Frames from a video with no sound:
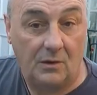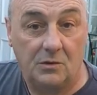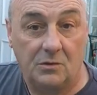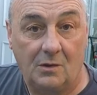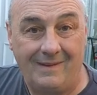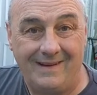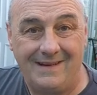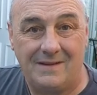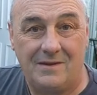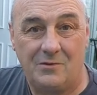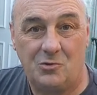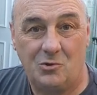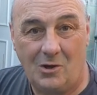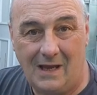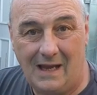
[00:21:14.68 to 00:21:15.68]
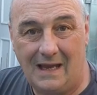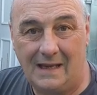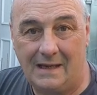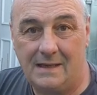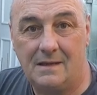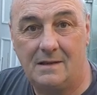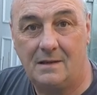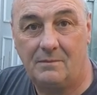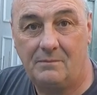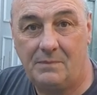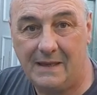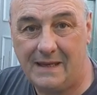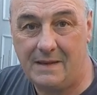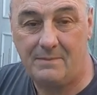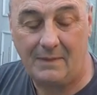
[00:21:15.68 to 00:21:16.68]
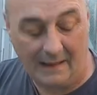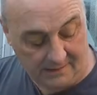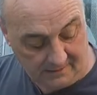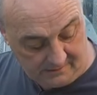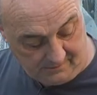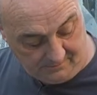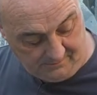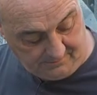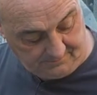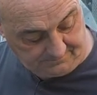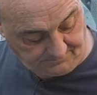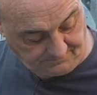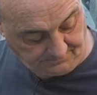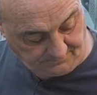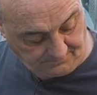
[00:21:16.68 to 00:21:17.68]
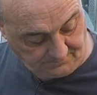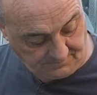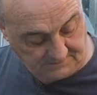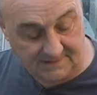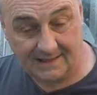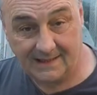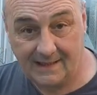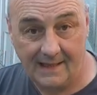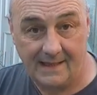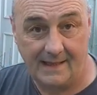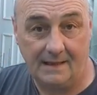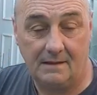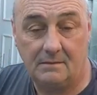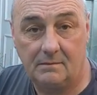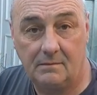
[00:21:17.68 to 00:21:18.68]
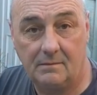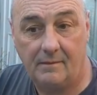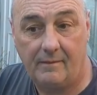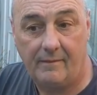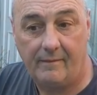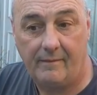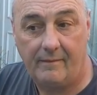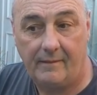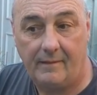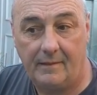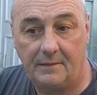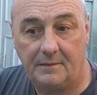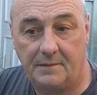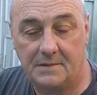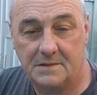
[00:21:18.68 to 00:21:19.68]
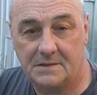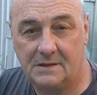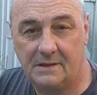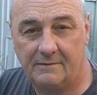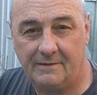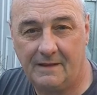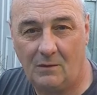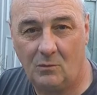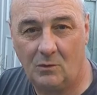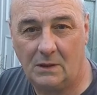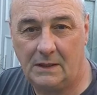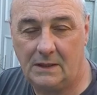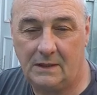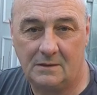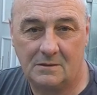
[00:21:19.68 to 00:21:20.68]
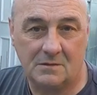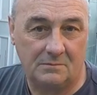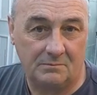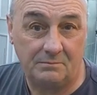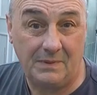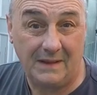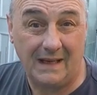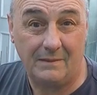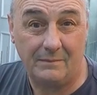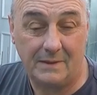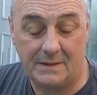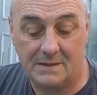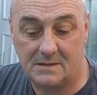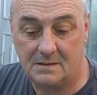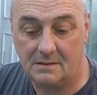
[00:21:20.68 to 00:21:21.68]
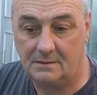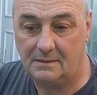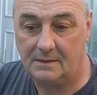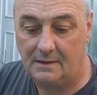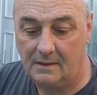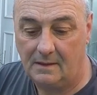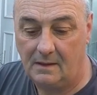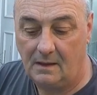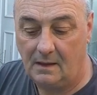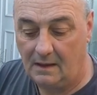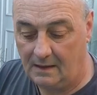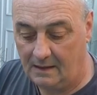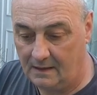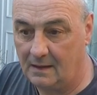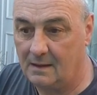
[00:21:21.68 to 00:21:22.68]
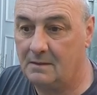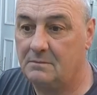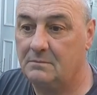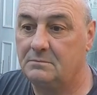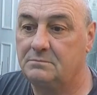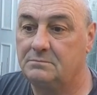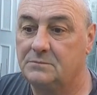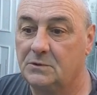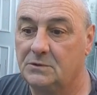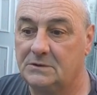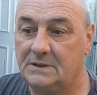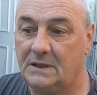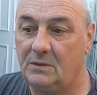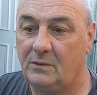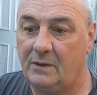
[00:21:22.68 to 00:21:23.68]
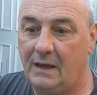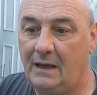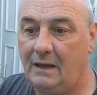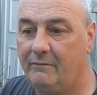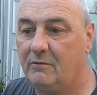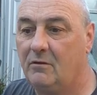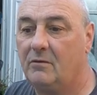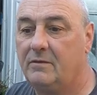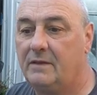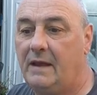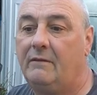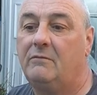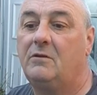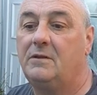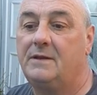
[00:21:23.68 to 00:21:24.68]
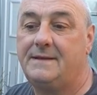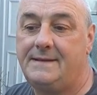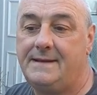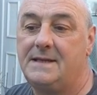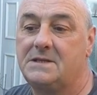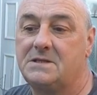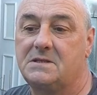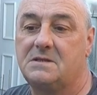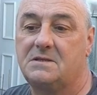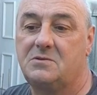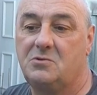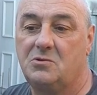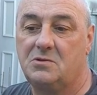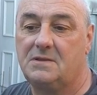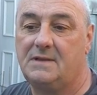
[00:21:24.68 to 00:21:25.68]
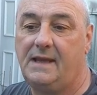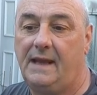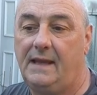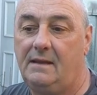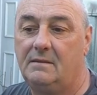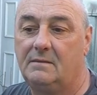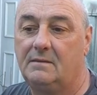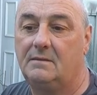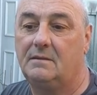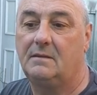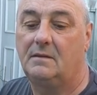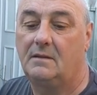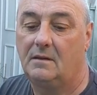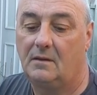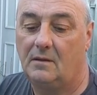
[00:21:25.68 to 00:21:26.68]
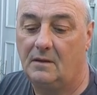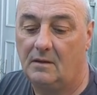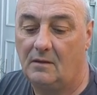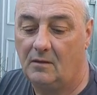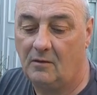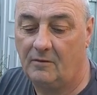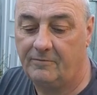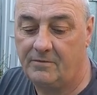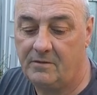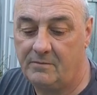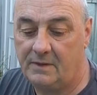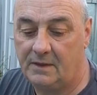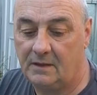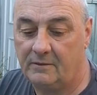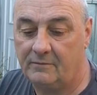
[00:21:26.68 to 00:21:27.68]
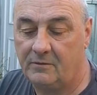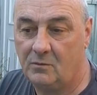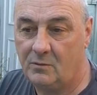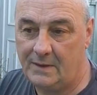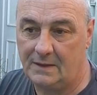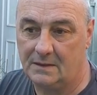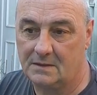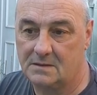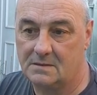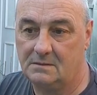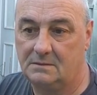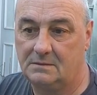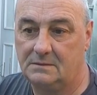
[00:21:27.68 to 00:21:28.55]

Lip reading: So I'd try piggybacking them together to see if that would clean some bigger bits. Because I'll tell you what I have got there. I've got the discs just there off the middle of the wheels.